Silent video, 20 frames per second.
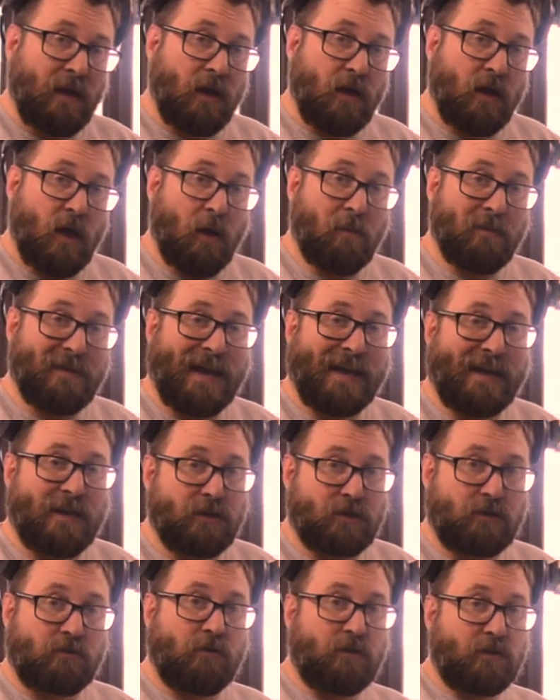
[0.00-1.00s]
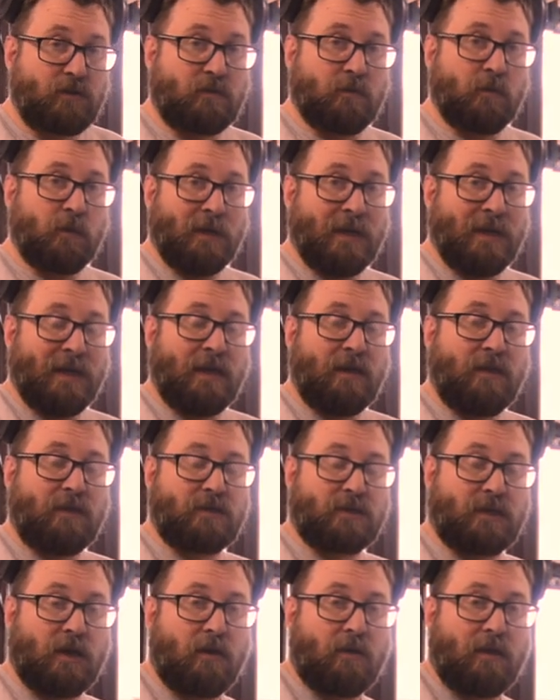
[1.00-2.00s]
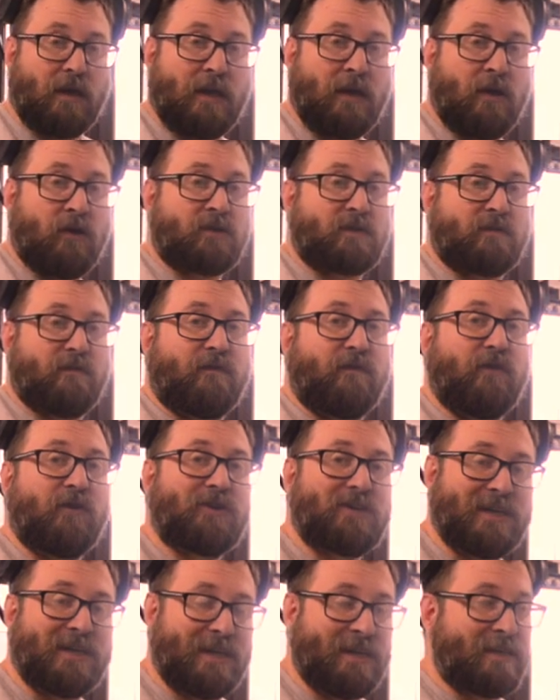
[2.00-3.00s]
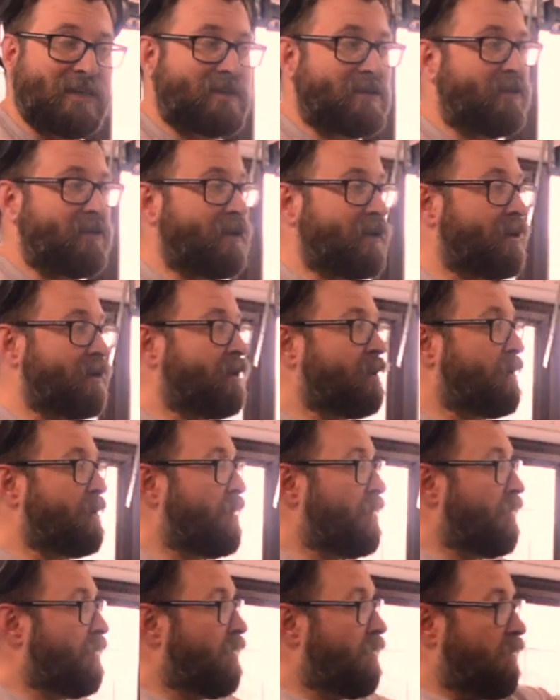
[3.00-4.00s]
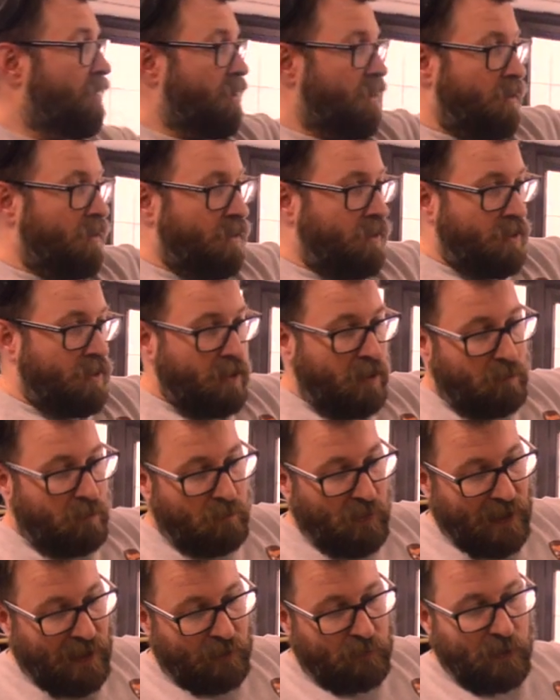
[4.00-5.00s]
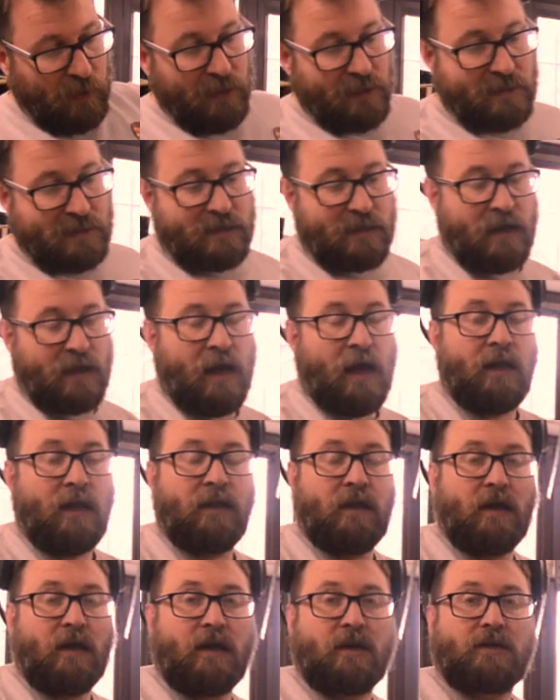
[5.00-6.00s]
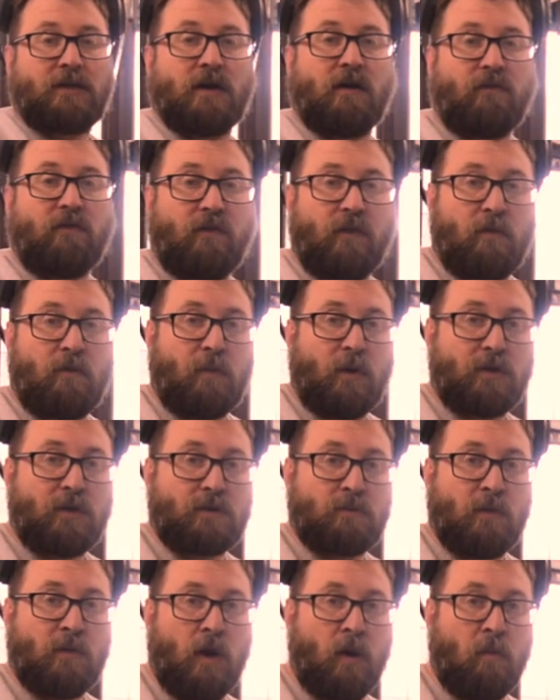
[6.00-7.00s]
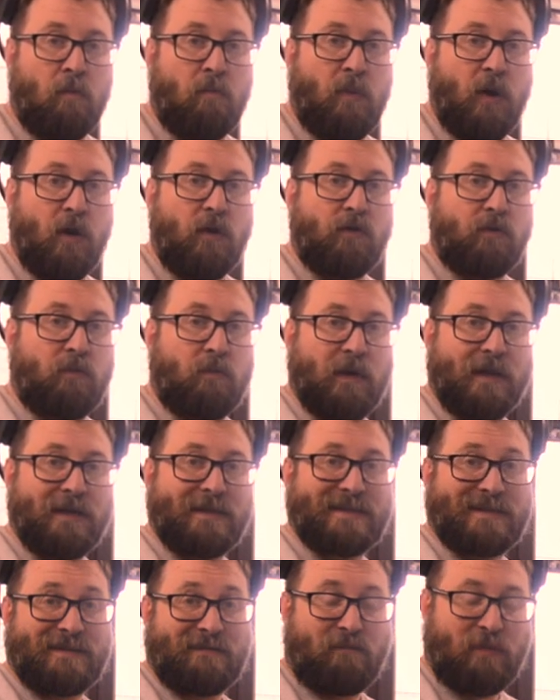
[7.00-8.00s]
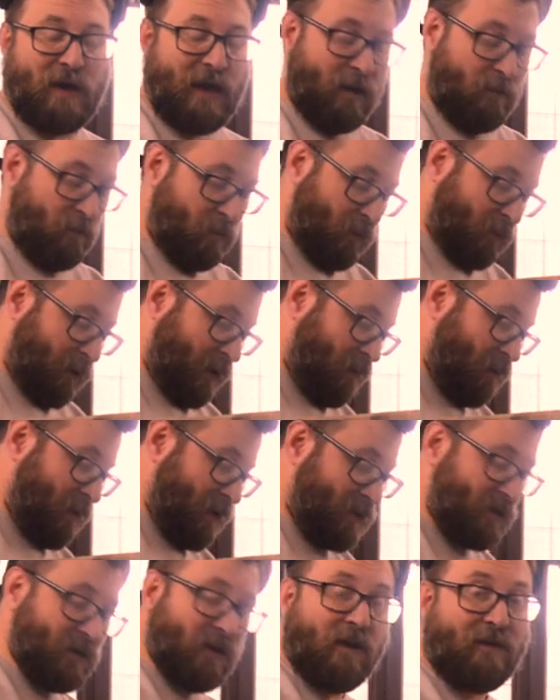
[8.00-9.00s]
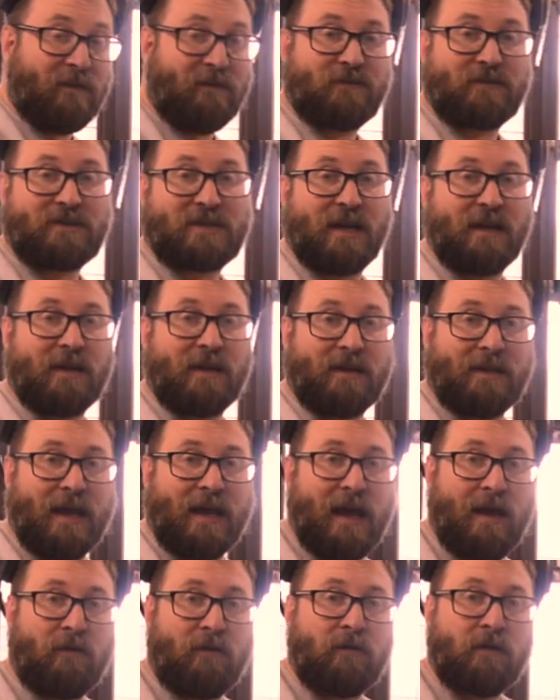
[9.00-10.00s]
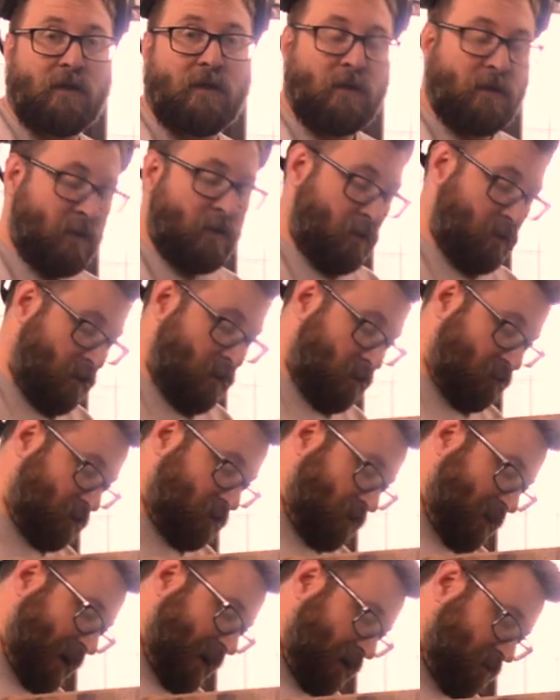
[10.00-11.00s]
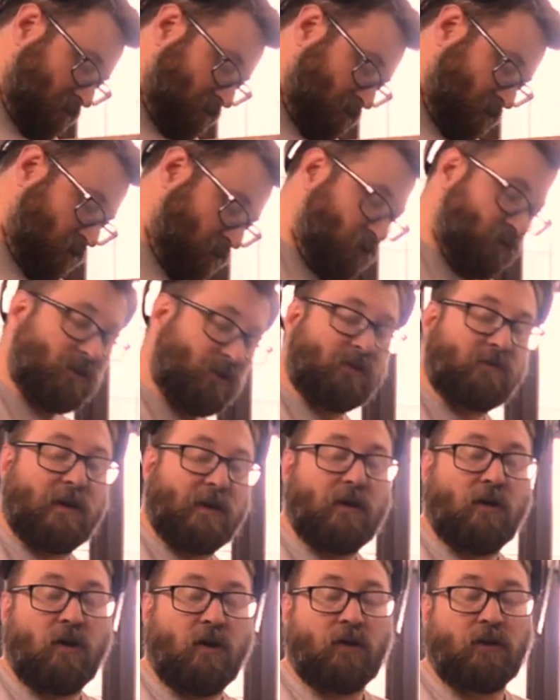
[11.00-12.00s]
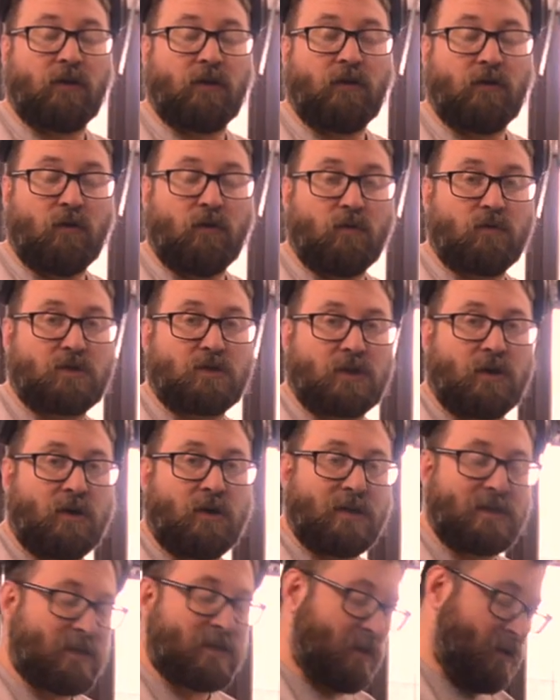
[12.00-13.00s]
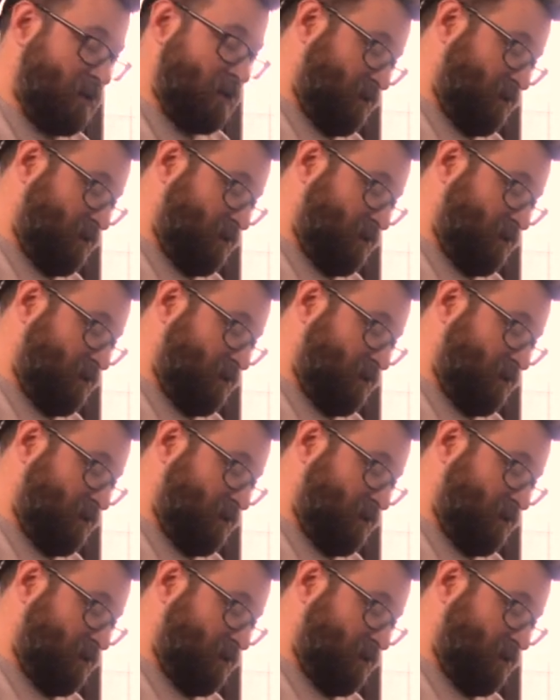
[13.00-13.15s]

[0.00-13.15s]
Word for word: um, decking screws from underneath so they're nice and flush inside. The back piece and the shelf on the bottom are both pieces of pallet boarding which I've sanded down uh, to about 100 grit on all sides.